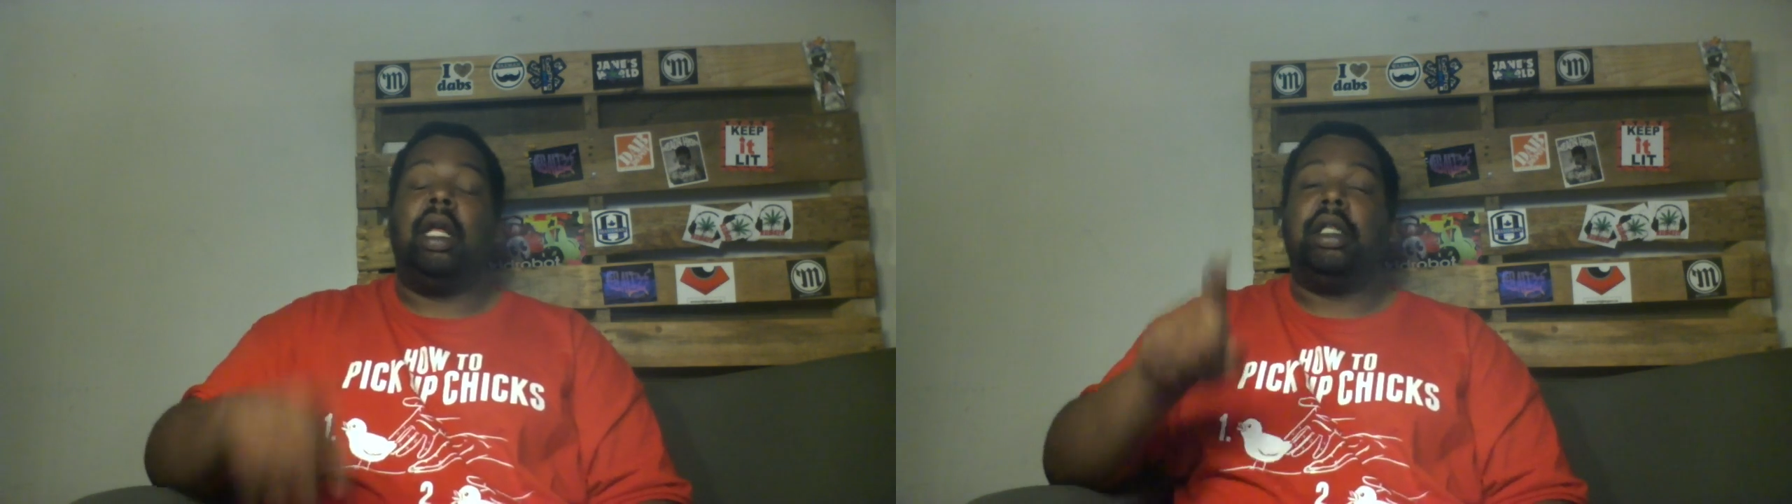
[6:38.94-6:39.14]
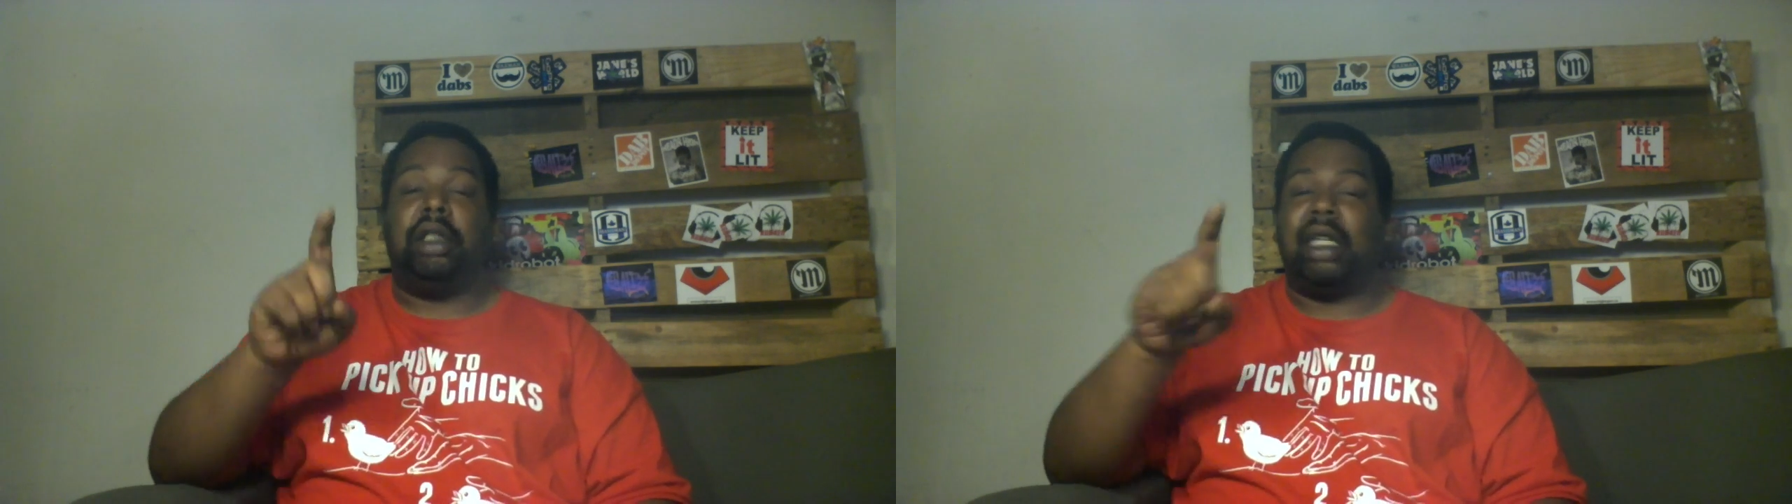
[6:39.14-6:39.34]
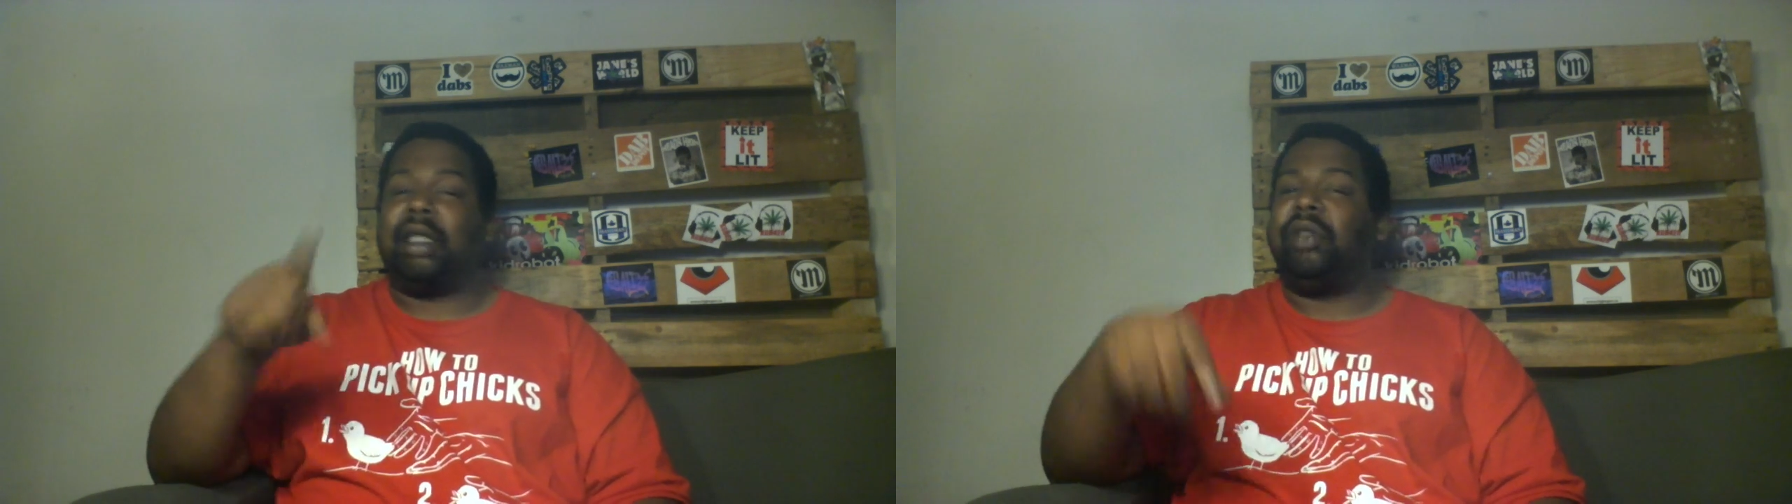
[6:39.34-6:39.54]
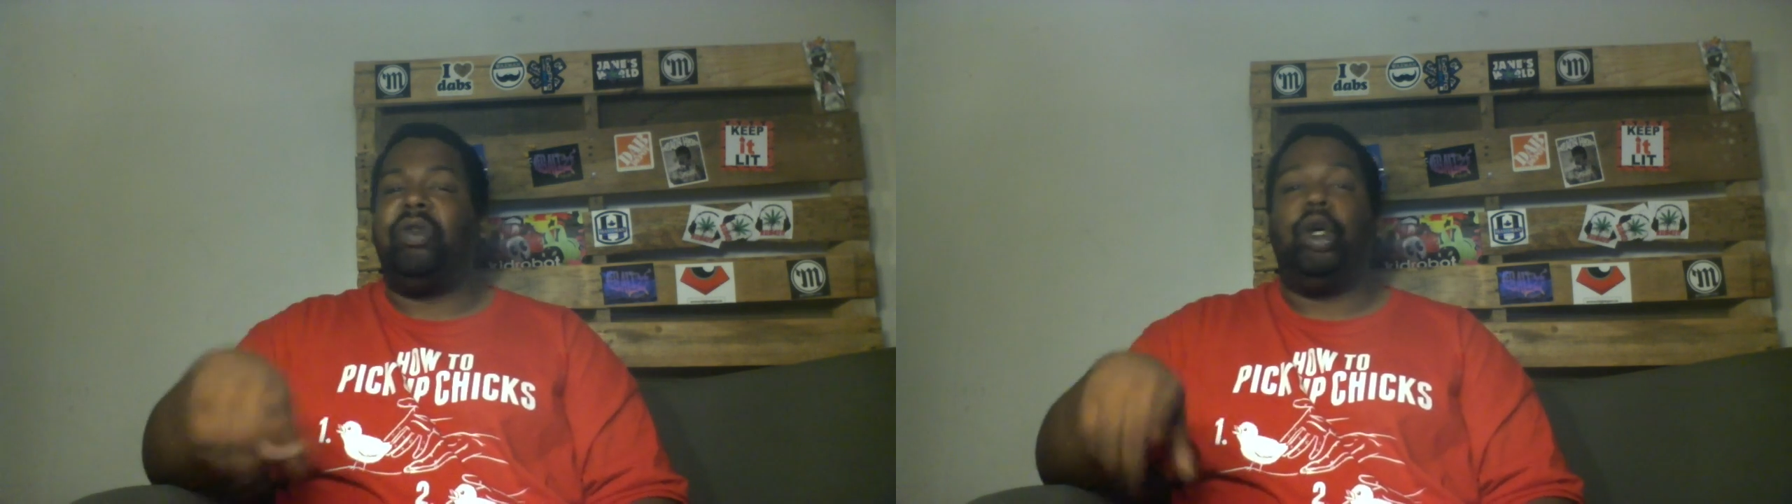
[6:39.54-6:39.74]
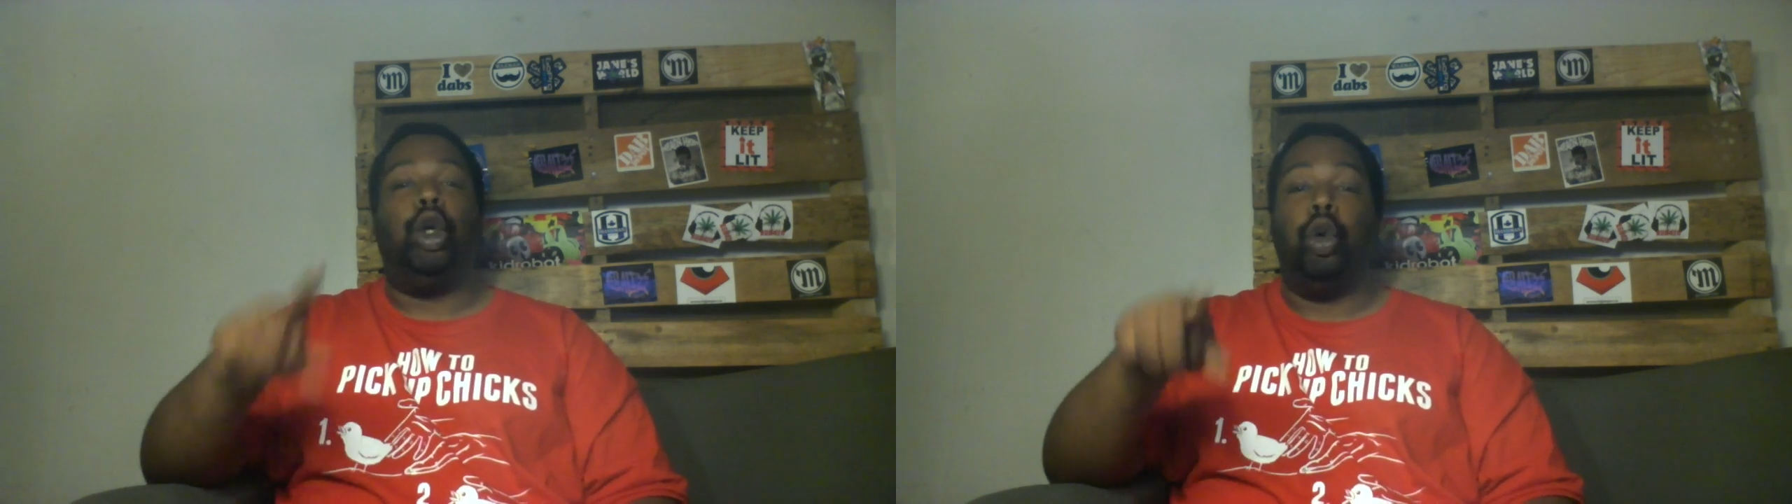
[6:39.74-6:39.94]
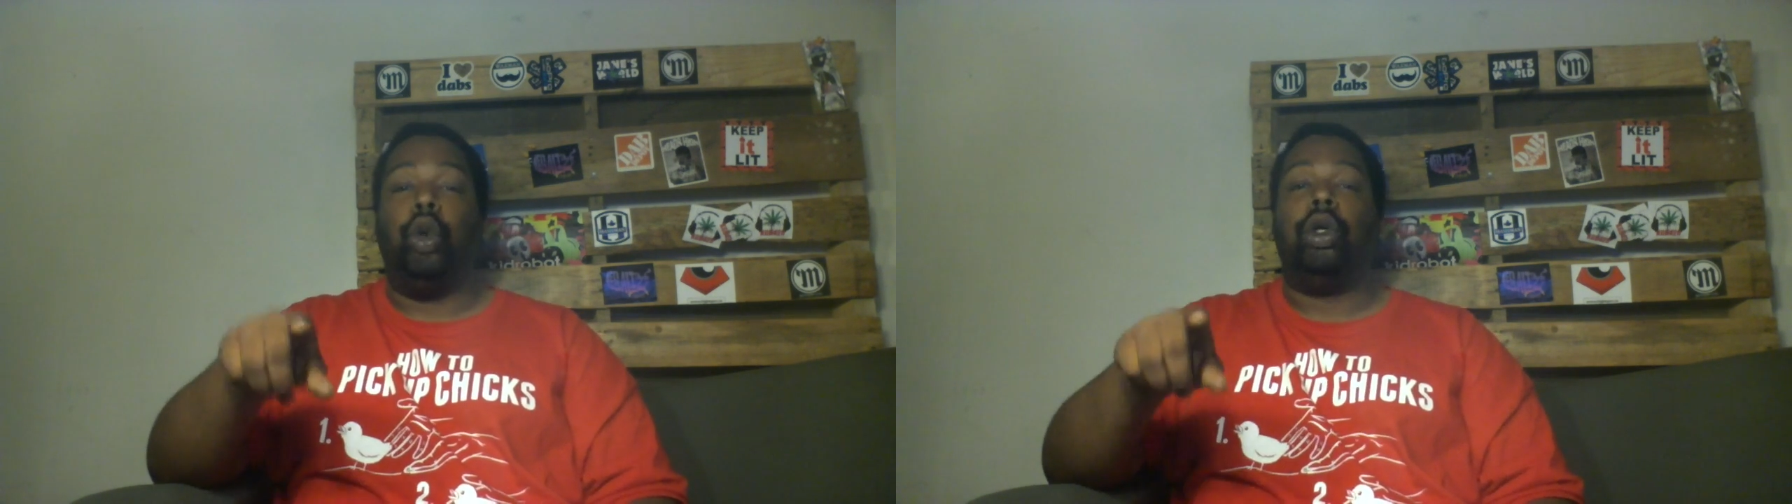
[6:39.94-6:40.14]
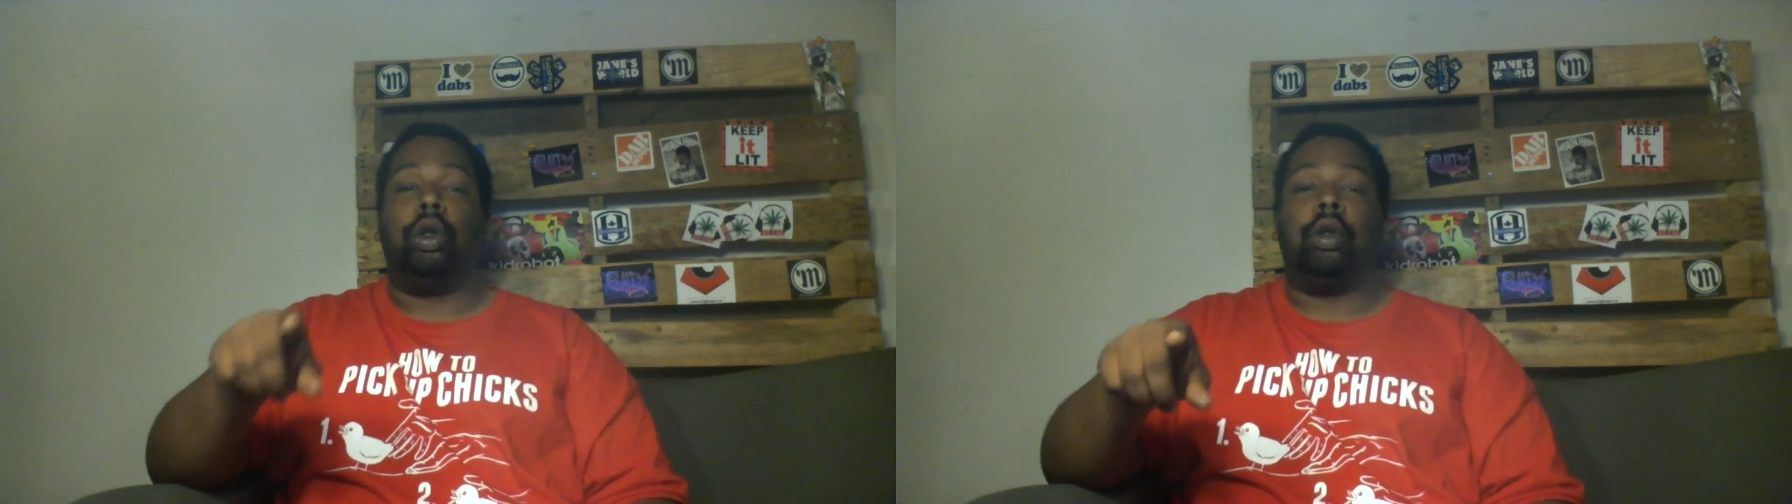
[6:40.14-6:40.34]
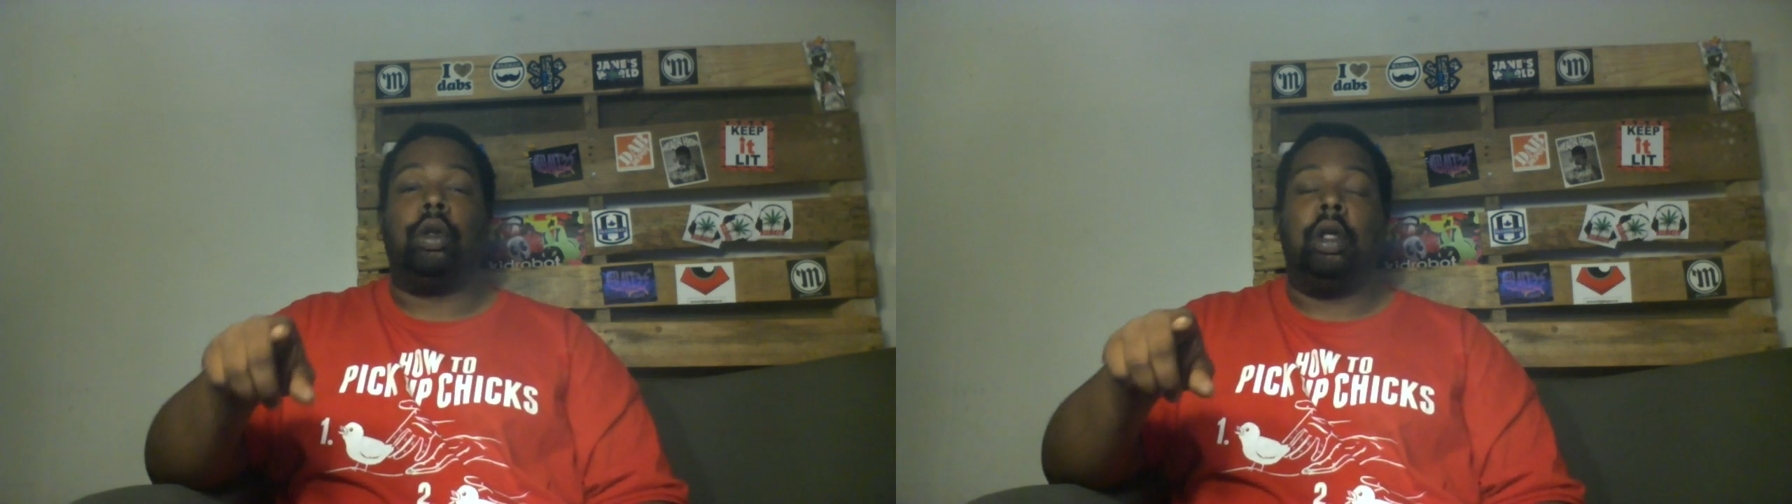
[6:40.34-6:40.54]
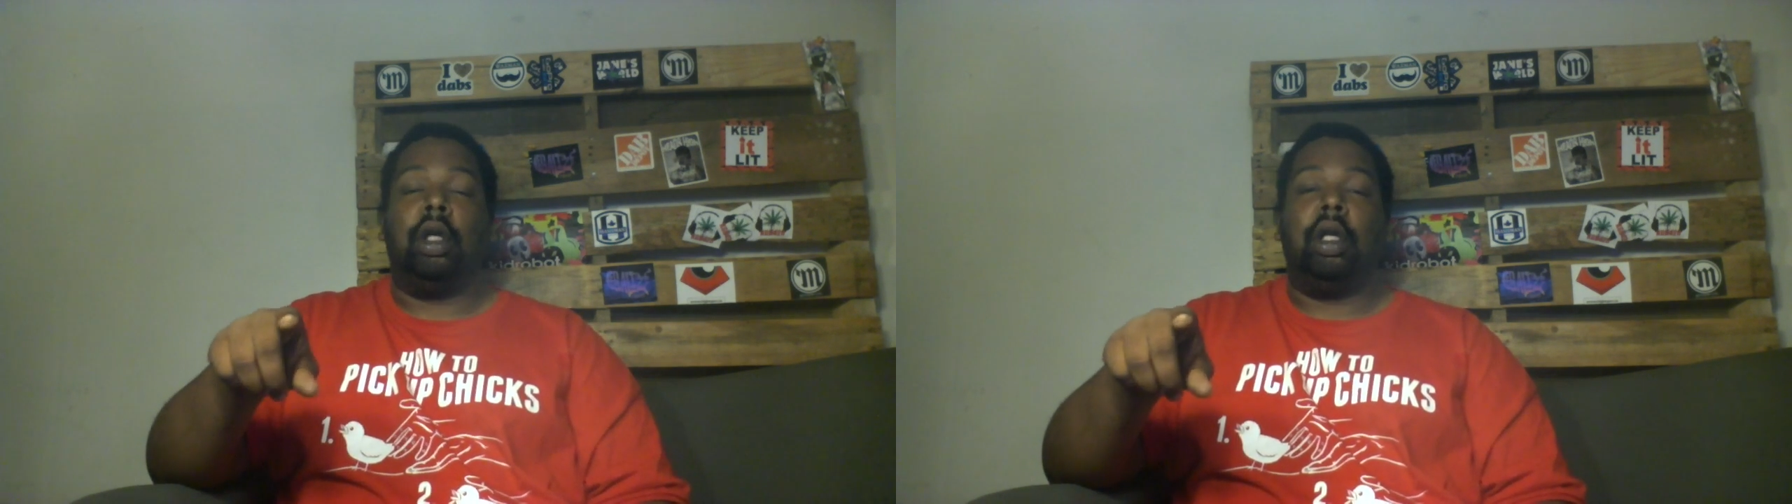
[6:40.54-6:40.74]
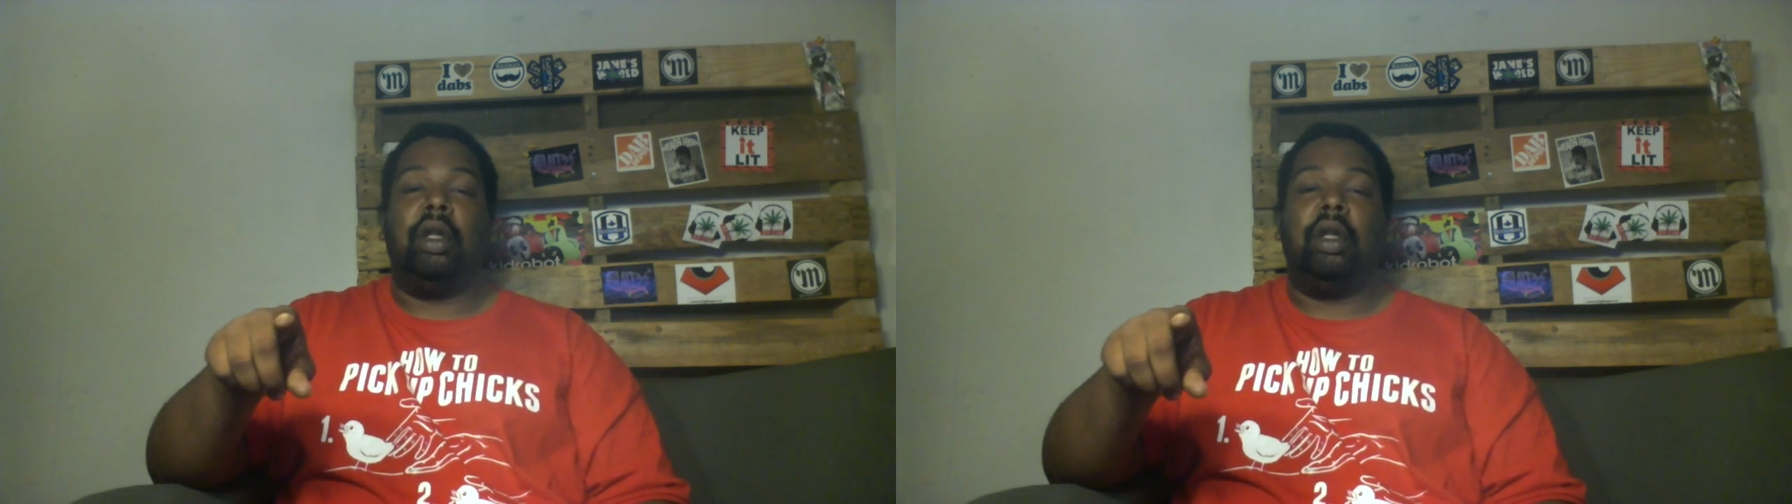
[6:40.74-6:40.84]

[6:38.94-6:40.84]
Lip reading: just Google